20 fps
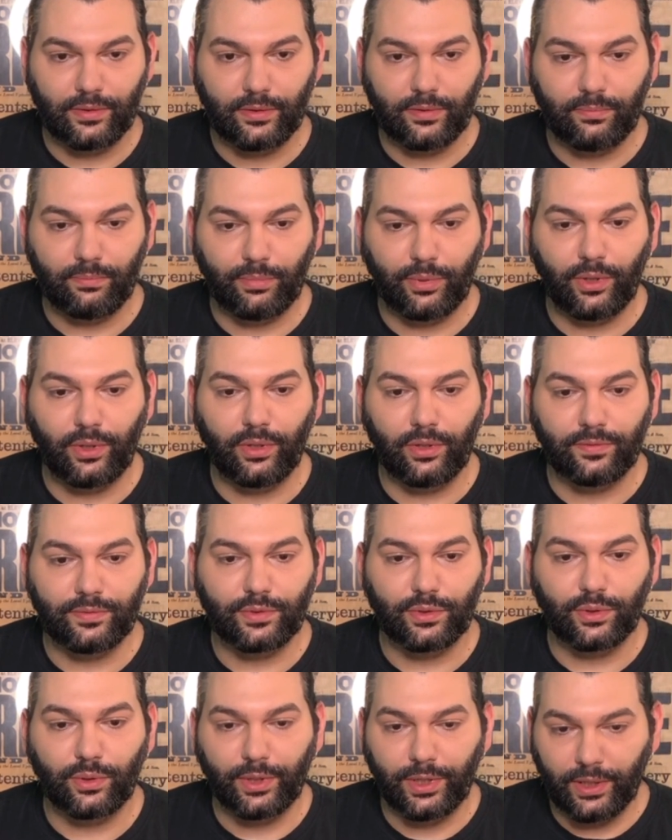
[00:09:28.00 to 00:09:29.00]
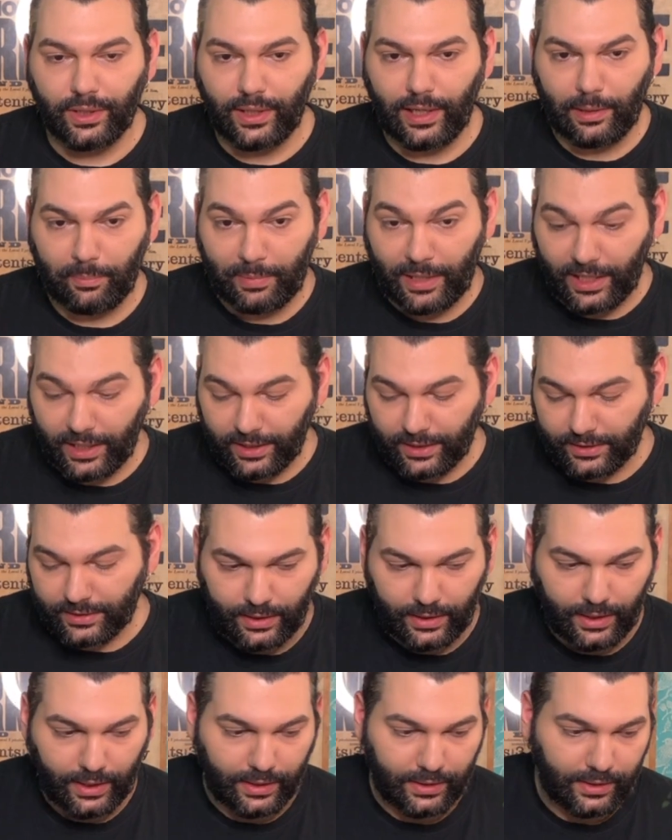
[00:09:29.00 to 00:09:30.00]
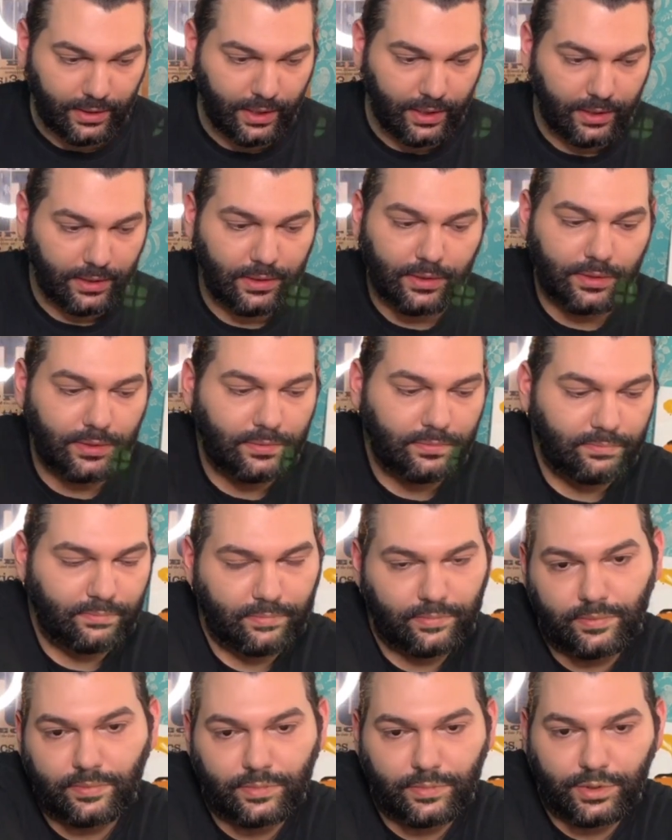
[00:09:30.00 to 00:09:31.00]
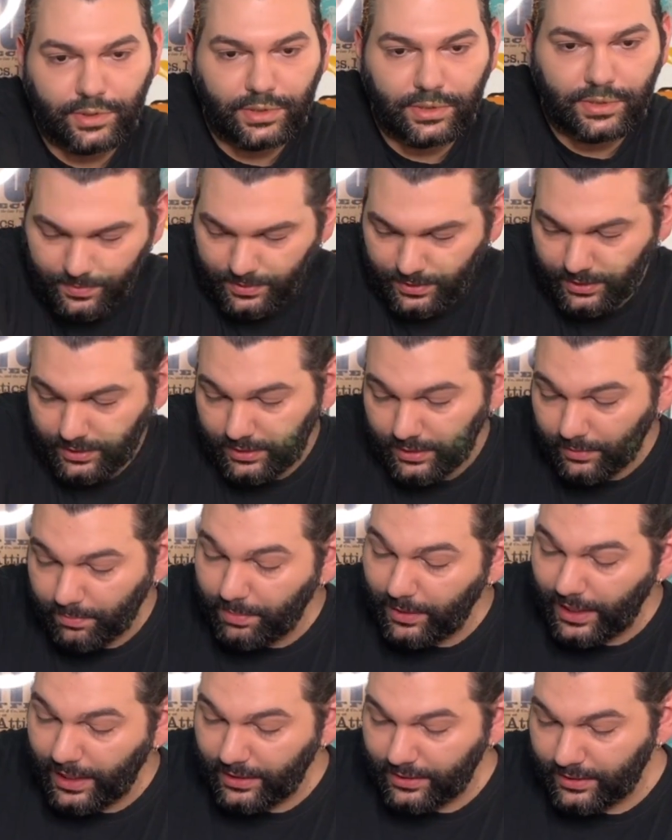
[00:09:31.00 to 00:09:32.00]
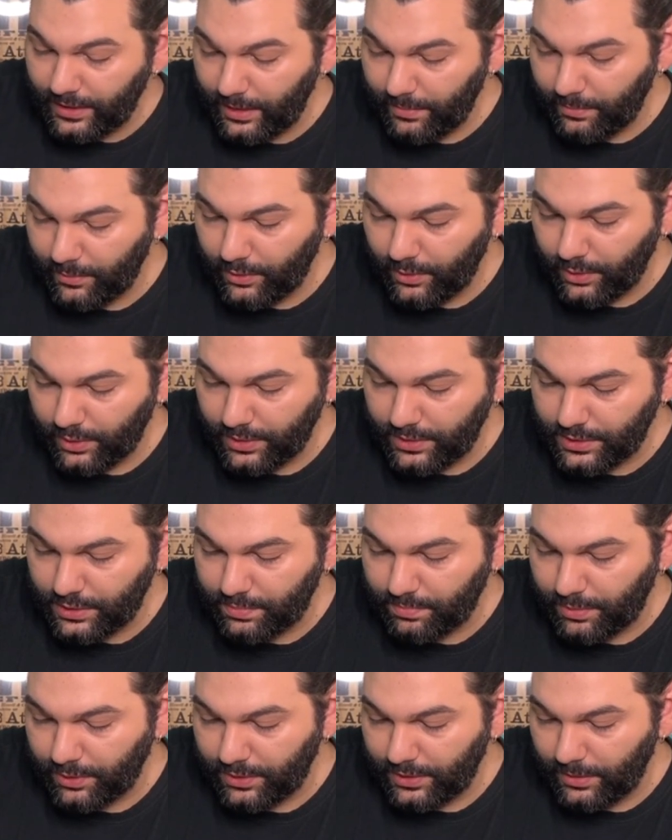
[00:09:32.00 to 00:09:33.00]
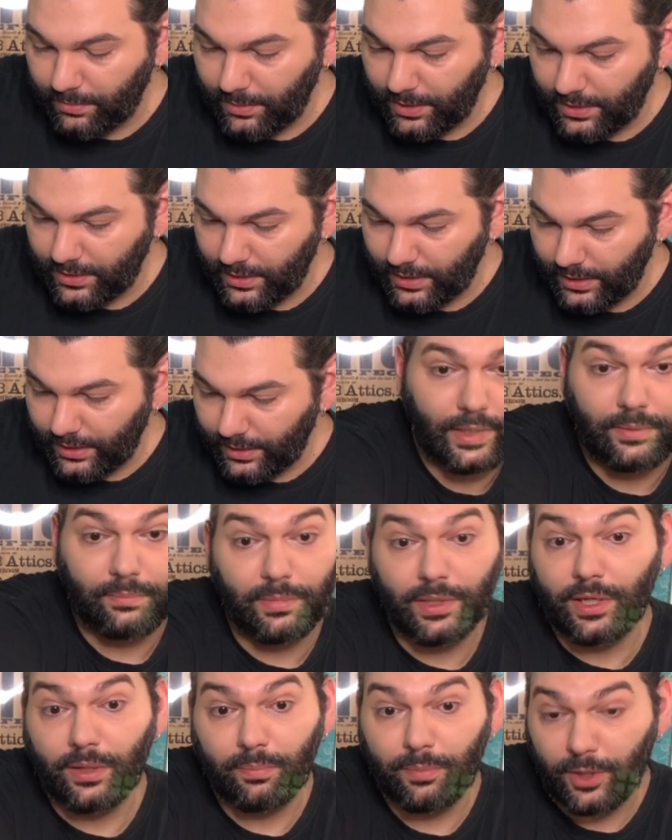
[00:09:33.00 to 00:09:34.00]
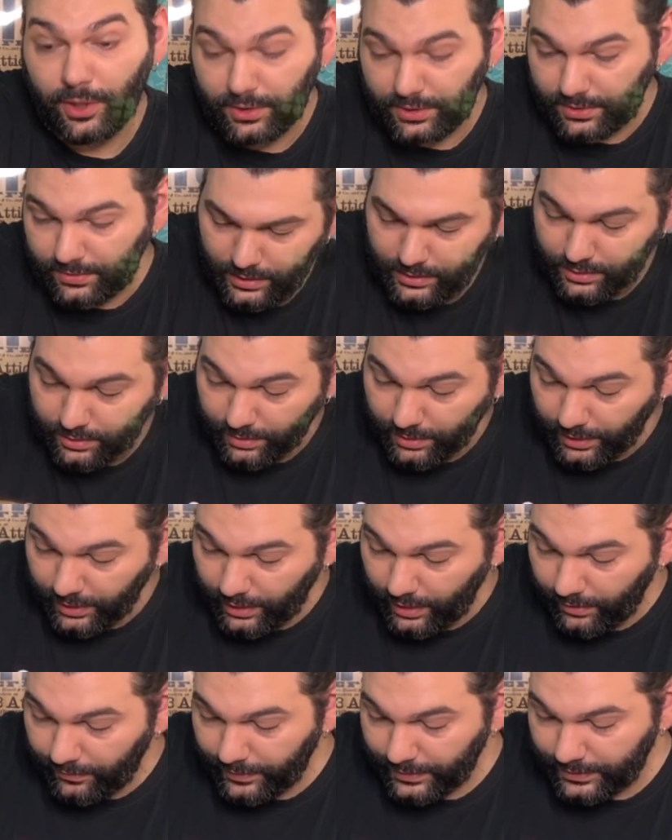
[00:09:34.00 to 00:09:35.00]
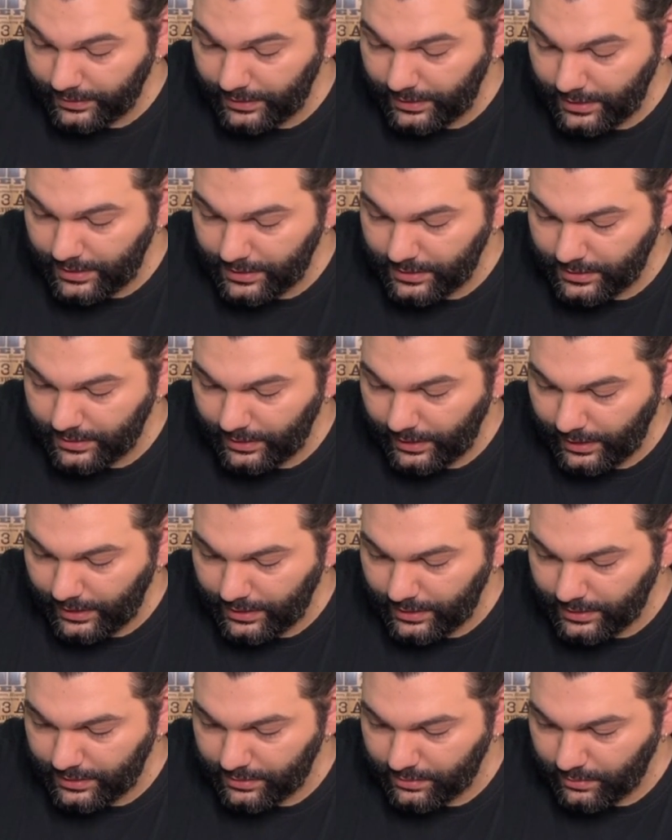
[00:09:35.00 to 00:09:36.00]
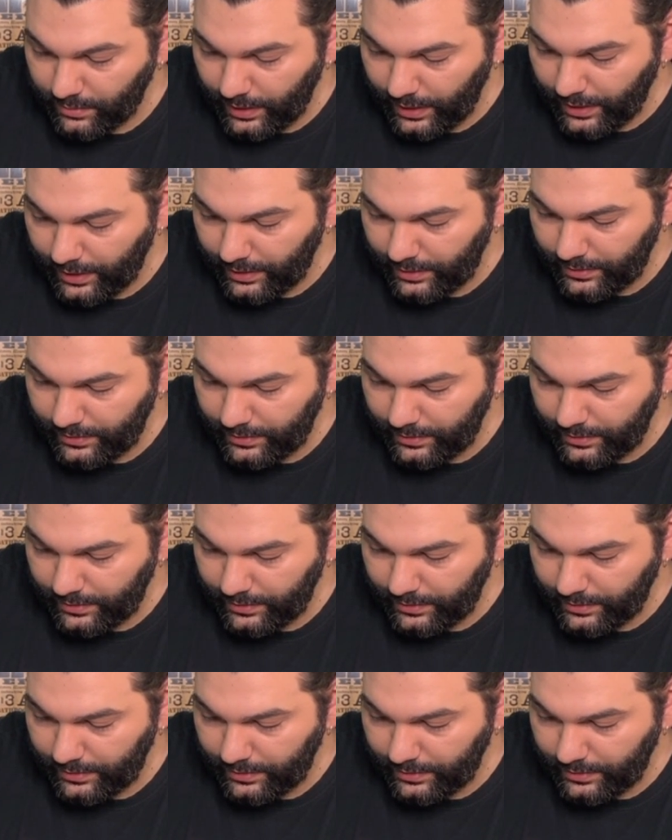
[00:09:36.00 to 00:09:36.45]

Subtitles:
ball of soil apart and then just either plant them or just put them in a bigger pot. So we're gonna cover these as well.